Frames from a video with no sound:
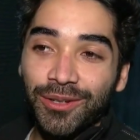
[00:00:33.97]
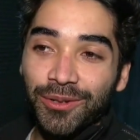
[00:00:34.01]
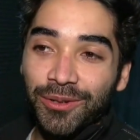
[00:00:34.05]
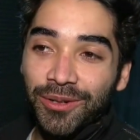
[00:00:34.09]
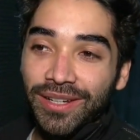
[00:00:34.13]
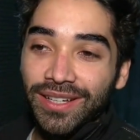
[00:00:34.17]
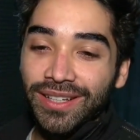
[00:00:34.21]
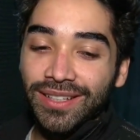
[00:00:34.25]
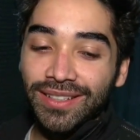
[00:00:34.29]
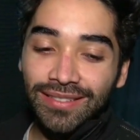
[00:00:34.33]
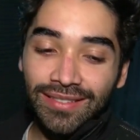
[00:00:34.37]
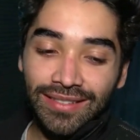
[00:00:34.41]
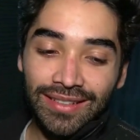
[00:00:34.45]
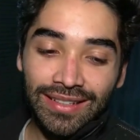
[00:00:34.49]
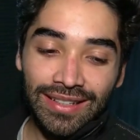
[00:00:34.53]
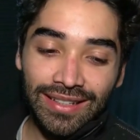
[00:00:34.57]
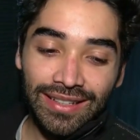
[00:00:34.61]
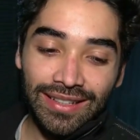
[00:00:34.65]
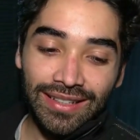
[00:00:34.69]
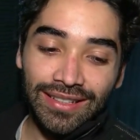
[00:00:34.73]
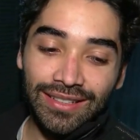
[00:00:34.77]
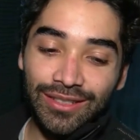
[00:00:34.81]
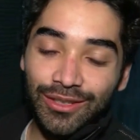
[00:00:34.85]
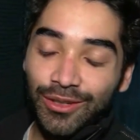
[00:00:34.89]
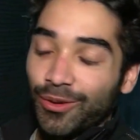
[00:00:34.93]
away,
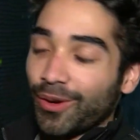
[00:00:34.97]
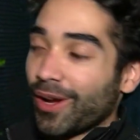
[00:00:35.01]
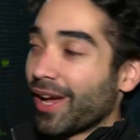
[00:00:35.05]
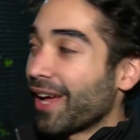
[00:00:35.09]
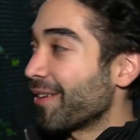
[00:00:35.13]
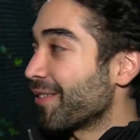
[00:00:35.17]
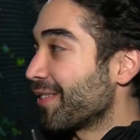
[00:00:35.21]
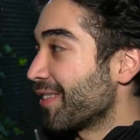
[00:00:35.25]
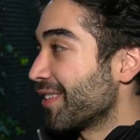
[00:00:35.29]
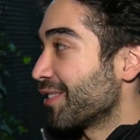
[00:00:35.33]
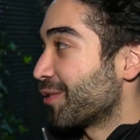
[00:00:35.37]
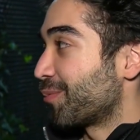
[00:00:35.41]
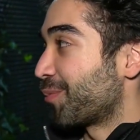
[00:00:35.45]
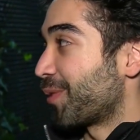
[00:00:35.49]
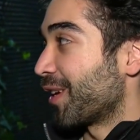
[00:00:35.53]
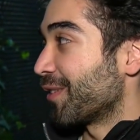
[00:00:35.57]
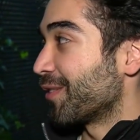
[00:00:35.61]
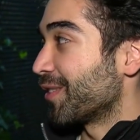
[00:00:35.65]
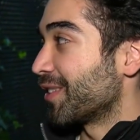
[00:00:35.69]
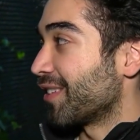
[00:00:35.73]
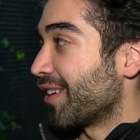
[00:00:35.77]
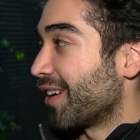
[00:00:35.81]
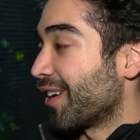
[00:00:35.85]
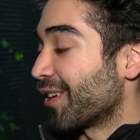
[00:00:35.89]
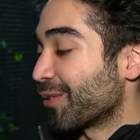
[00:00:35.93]
so having this
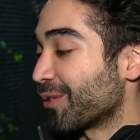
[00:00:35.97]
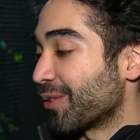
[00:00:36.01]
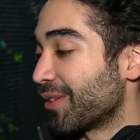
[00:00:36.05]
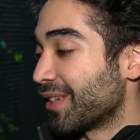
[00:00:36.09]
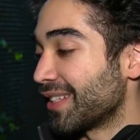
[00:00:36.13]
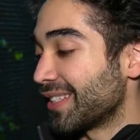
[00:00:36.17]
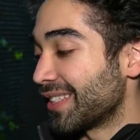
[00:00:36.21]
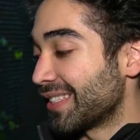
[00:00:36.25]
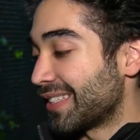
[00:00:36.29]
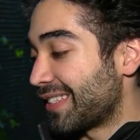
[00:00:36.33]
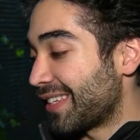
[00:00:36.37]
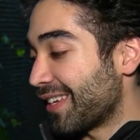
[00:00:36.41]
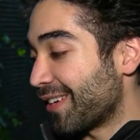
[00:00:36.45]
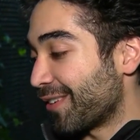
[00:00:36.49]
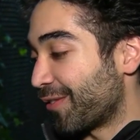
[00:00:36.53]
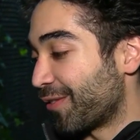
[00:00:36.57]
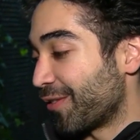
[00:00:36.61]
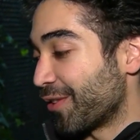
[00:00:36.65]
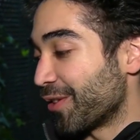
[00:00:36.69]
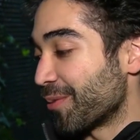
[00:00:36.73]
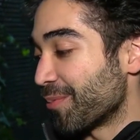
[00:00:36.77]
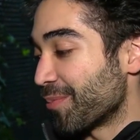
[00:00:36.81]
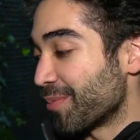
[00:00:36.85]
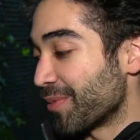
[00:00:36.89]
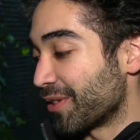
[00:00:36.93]
private dog run has
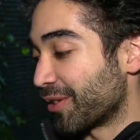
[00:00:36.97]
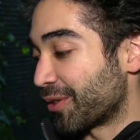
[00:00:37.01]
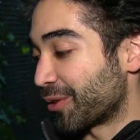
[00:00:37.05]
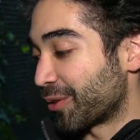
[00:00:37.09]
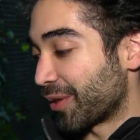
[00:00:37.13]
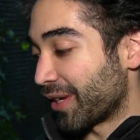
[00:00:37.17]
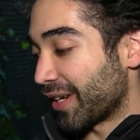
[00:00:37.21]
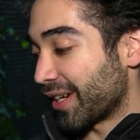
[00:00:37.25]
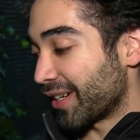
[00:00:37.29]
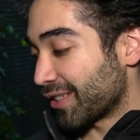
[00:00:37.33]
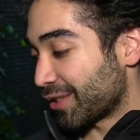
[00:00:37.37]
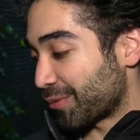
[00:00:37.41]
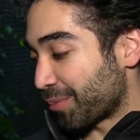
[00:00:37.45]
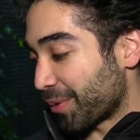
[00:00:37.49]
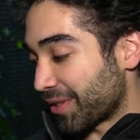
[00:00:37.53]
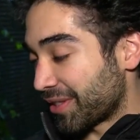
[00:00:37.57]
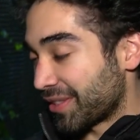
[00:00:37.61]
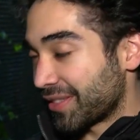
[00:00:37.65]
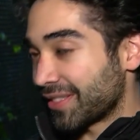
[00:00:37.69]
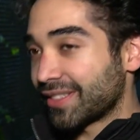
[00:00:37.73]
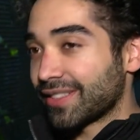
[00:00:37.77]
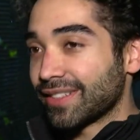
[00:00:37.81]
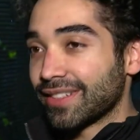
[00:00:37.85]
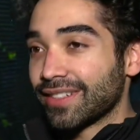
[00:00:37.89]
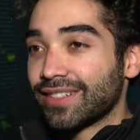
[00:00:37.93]
definitely been great,
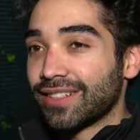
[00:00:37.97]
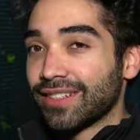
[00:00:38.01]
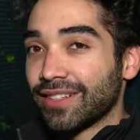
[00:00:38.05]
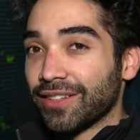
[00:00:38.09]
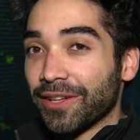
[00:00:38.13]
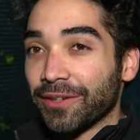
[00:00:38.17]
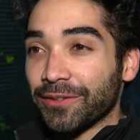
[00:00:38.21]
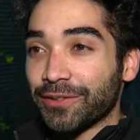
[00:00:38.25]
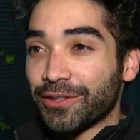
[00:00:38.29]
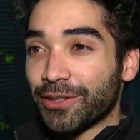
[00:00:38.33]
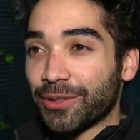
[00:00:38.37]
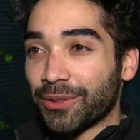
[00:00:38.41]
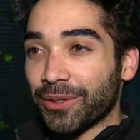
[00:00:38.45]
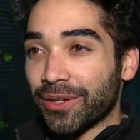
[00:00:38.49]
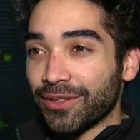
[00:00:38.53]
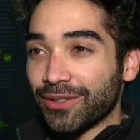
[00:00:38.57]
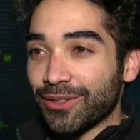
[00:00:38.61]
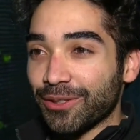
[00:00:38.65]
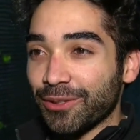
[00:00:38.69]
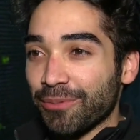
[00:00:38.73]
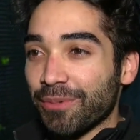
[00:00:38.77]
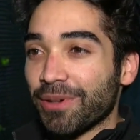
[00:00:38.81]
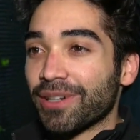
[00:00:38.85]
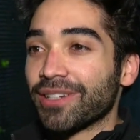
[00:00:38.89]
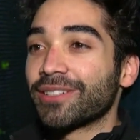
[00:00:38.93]
especially since she loves to run
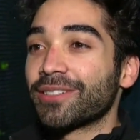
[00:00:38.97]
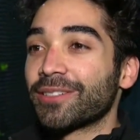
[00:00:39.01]
so much.